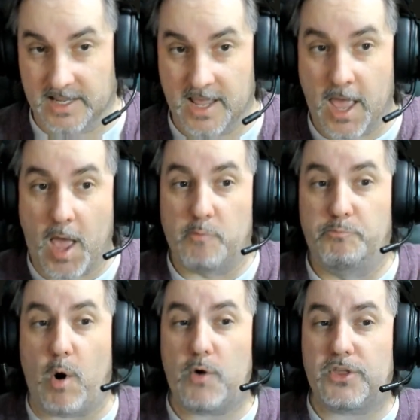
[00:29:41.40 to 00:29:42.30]

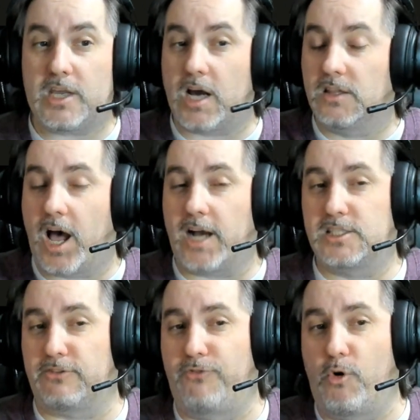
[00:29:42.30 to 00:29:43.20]
Both of the unlocks at
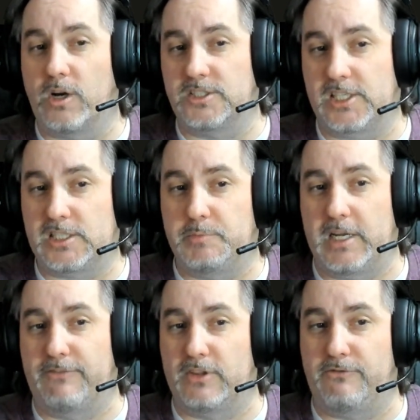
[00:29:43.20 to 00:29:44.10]
4 and 6 million
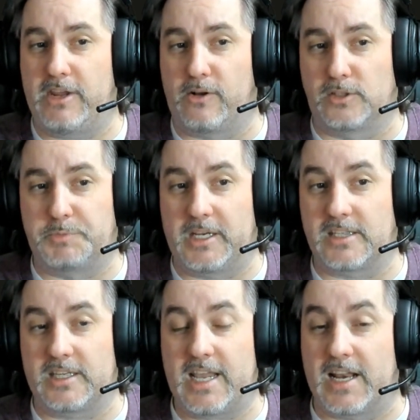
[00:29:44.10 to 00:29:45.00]
for the vehicles because,
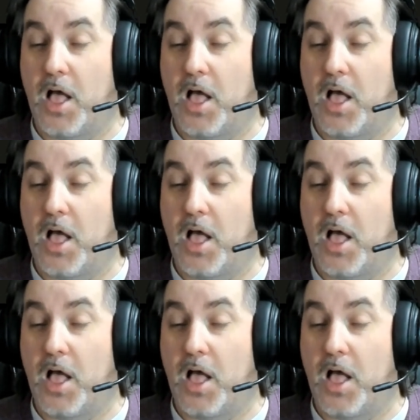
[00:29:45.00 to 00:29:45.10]
again,